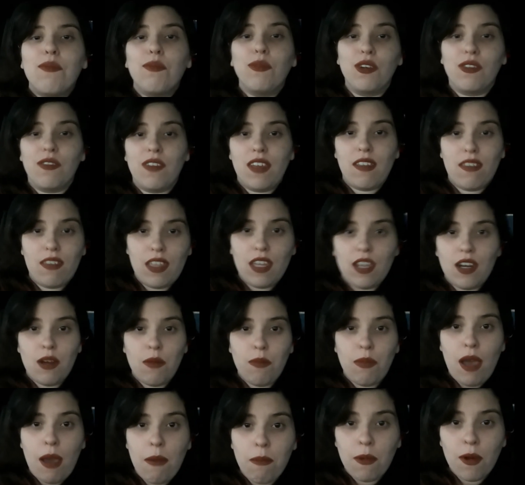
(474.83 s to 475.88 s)
movie theater
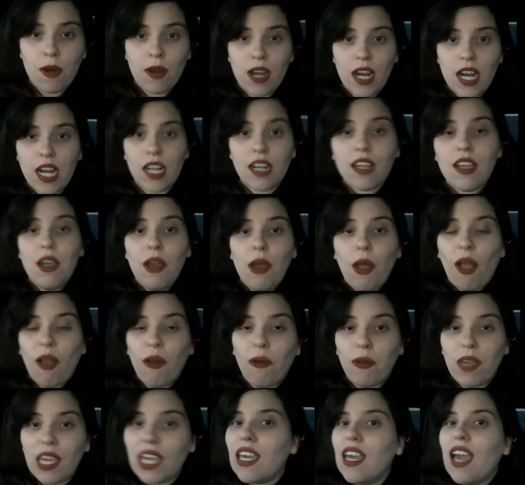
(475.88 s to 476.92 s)
popcorn.
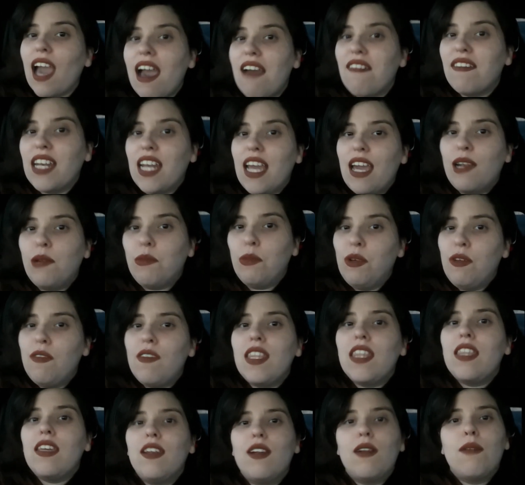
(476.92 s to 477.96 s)
We haven't had movie
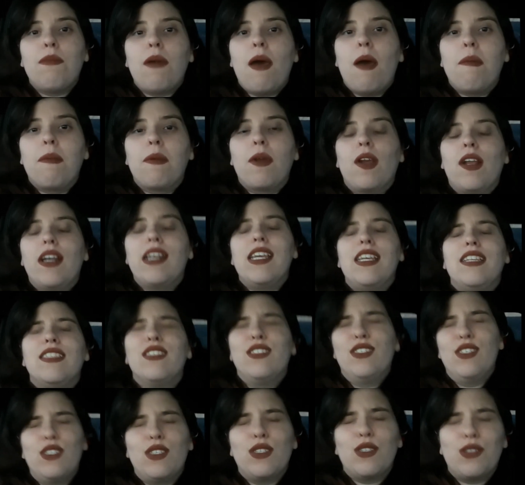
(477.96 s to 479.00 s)
theater popcorn in
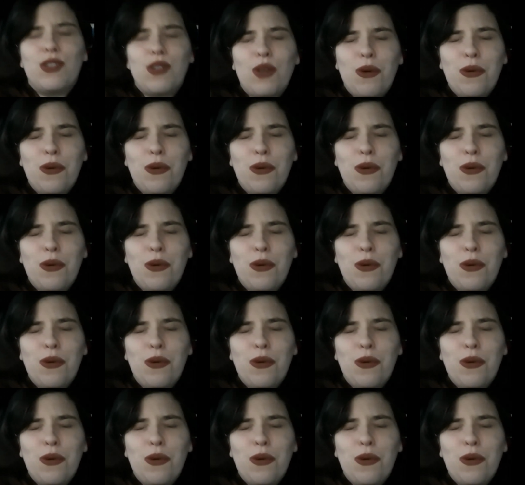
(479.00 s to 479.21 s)
so